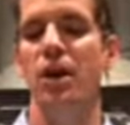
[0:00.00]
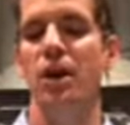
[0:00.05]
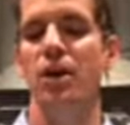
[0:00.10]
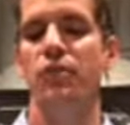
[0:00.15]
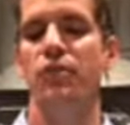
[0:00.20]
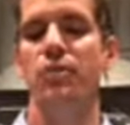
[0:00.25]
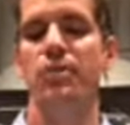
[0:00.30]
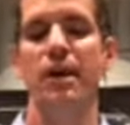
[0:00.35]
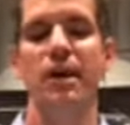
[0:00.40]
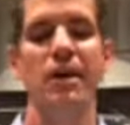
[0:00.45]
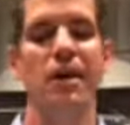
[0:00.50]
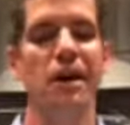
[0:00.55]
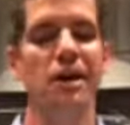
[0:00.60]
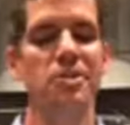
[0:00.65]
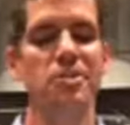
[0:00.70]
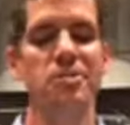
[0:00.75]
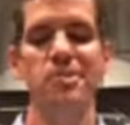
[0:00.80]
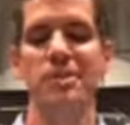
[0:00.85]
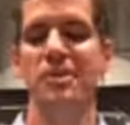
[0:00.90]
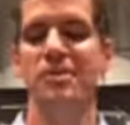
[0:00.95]
For my
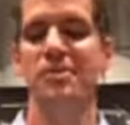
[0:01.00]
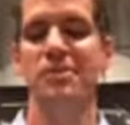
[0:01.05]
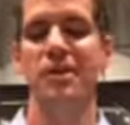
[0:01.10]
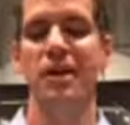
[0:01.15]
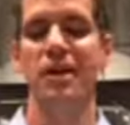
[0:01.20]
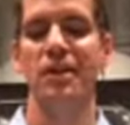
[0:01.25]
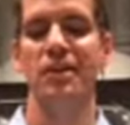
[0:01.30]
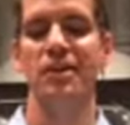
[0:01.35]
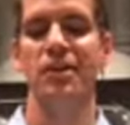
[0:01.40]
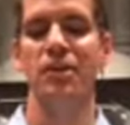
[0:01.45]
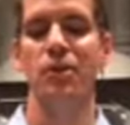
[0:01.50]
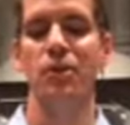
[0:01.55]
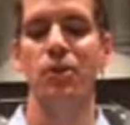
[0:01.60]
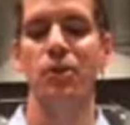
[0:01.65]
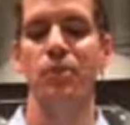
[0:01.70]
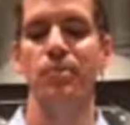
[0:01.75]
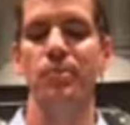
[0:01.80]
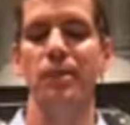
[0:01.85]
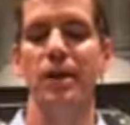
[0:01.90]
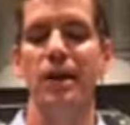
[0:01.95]
husband is not at home,